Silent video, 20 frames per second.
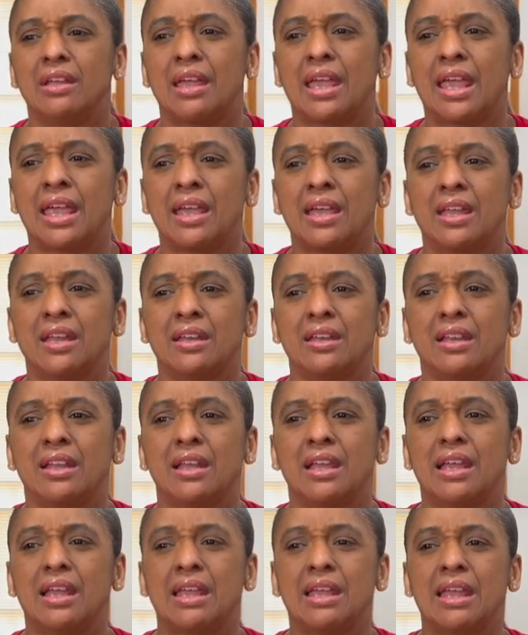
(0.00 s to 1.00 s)
And
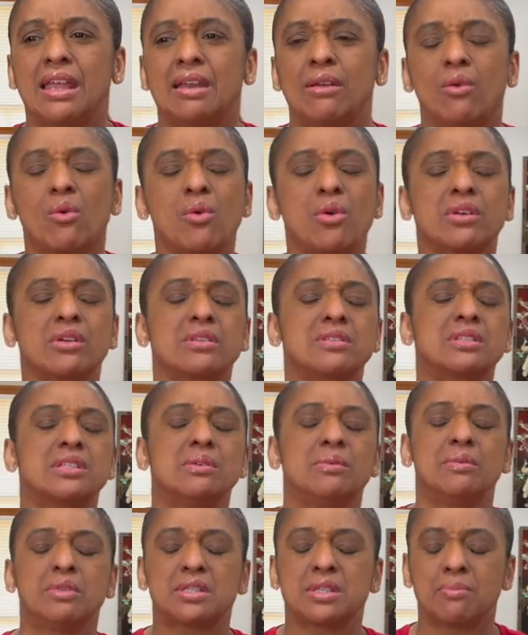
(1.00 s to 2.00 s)
in order
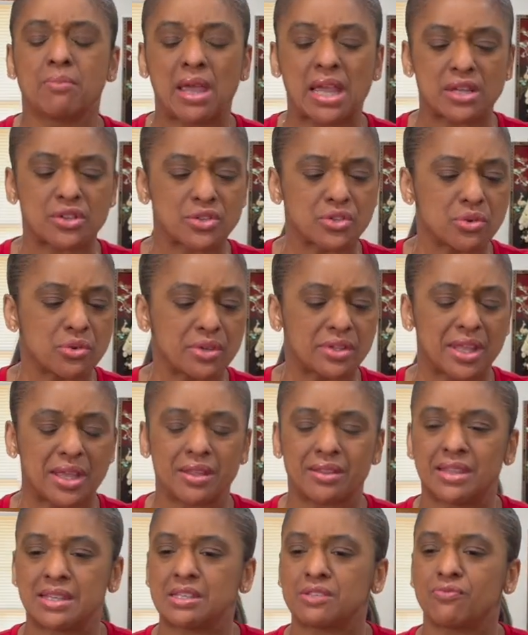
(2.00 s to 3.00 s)
to make sure
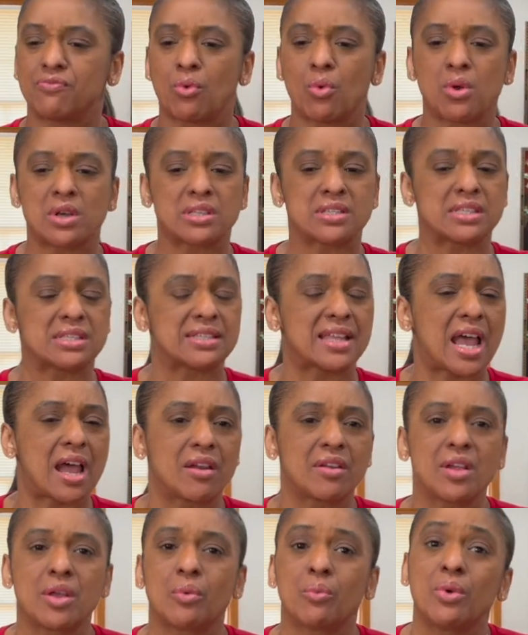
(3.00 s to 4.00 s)
that this voice is out
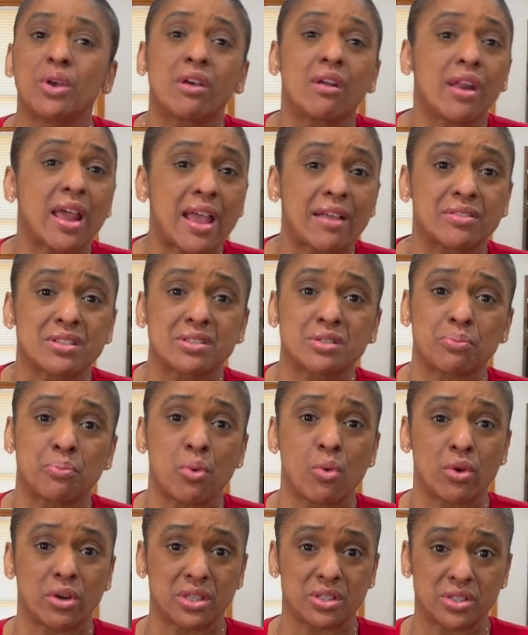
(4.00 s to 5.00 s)
here, we're gonna have to
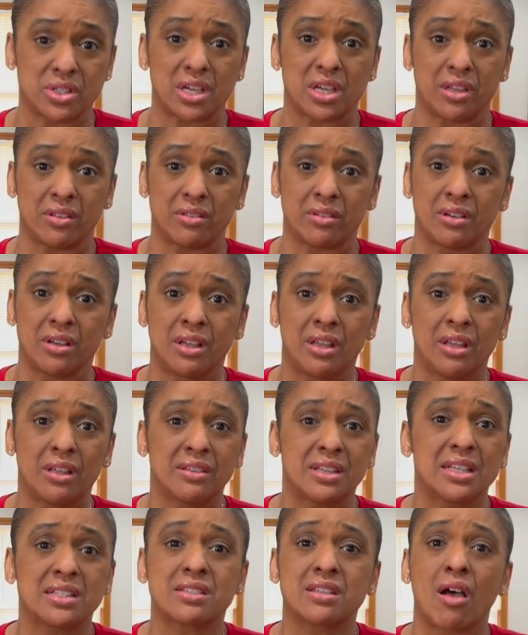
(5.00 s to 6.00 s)
support each other.
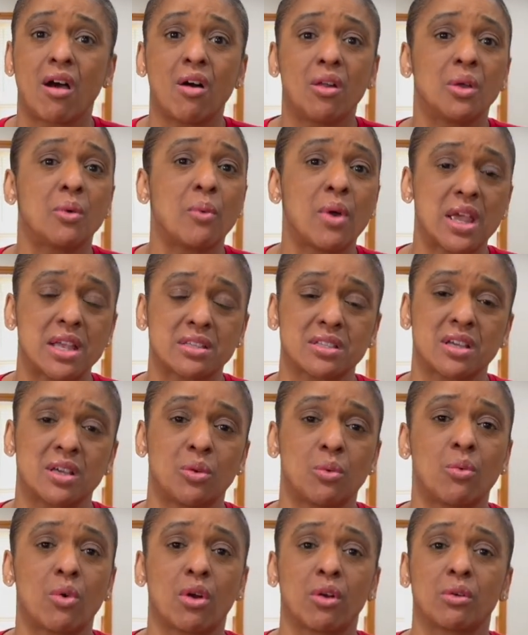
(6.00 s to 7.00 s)
That's the only way it's gonna
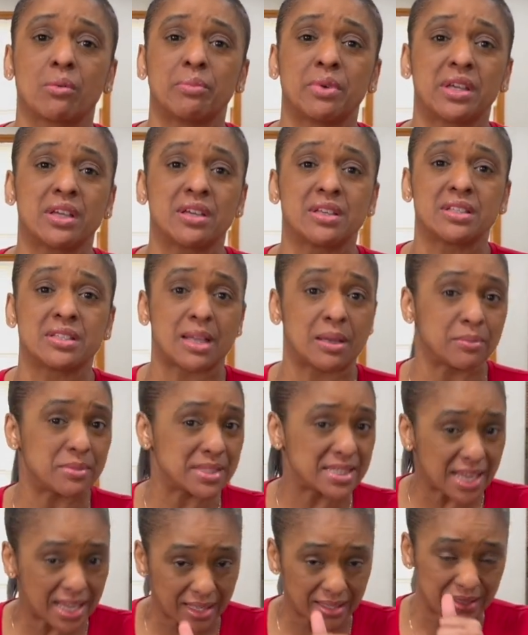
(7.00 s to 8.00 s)
work, because I'm
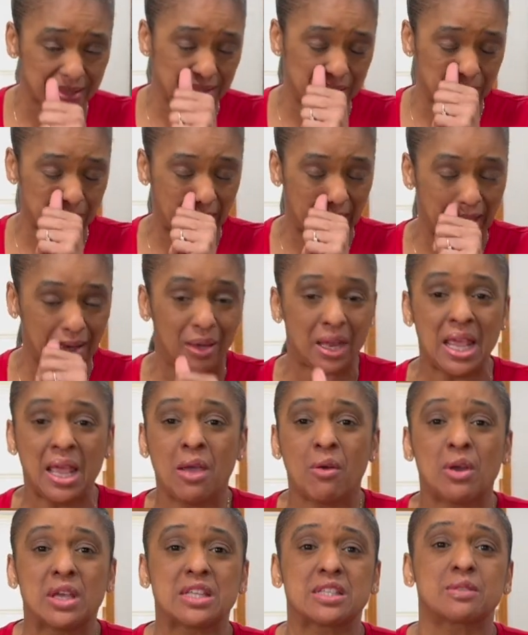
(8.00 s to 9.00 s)
telling you, man,
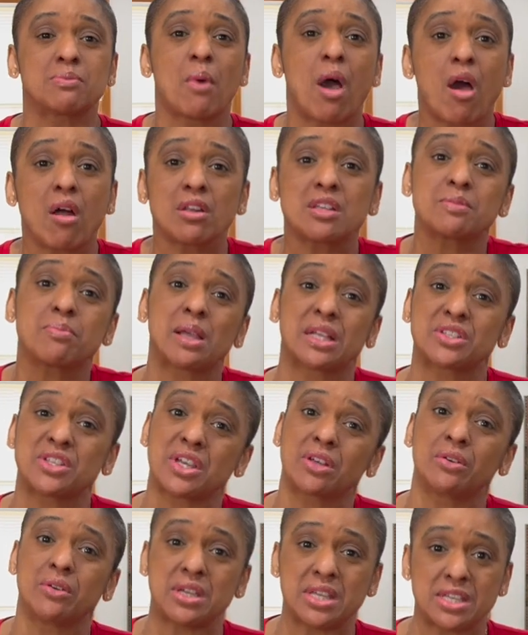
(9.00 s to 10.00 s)
as small as my
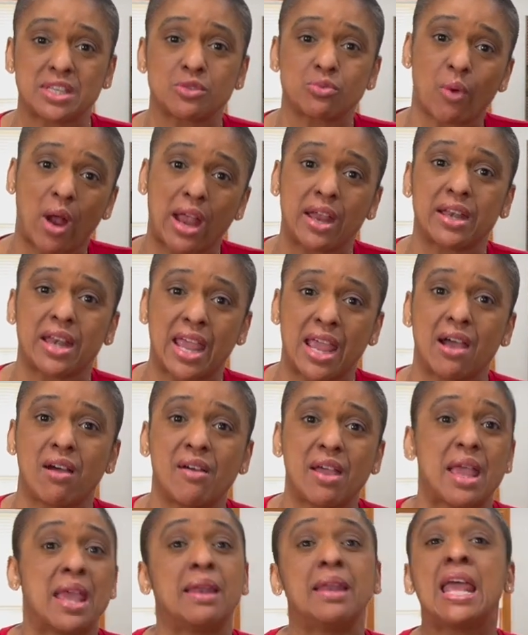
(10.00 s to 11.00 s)
channel is right now,
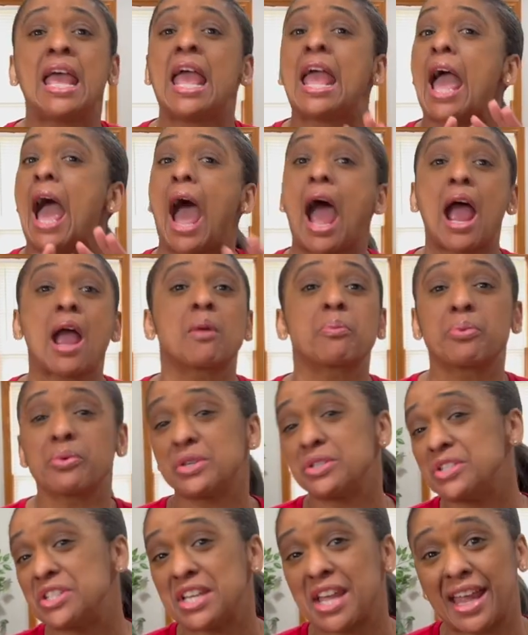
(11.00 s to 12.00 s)
and I
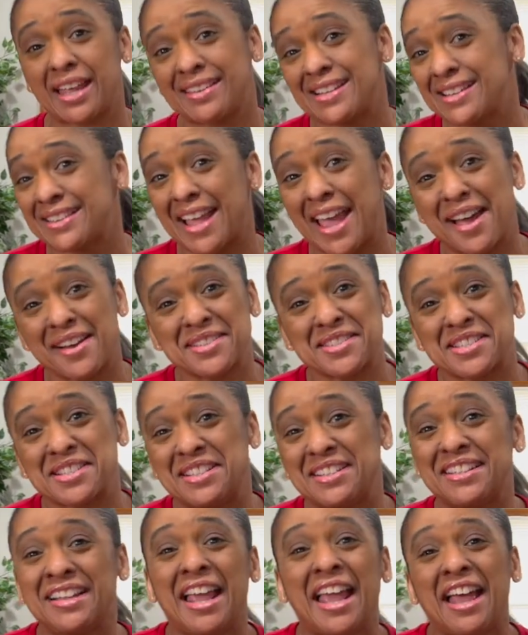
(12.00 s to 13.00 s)
appreciate the
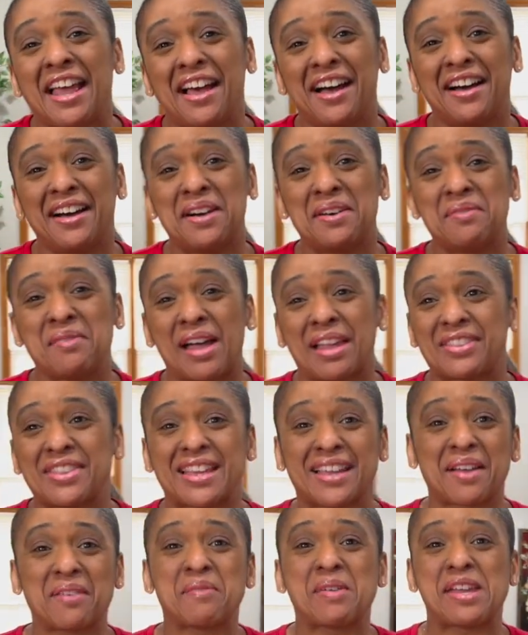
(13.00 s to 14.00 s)
1,000, I think
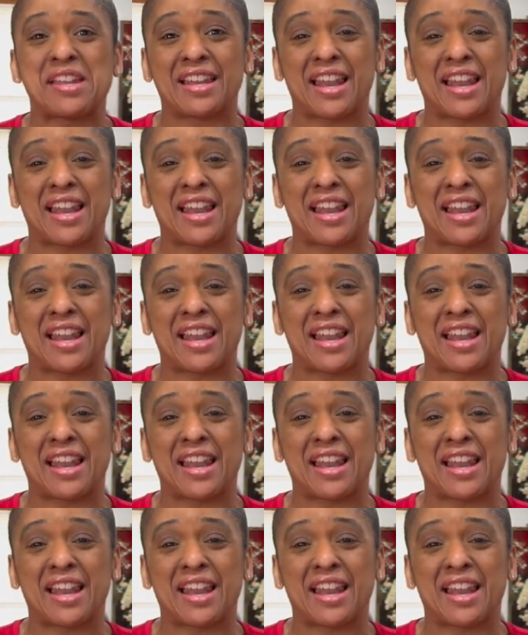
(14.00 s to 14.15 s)
I'm at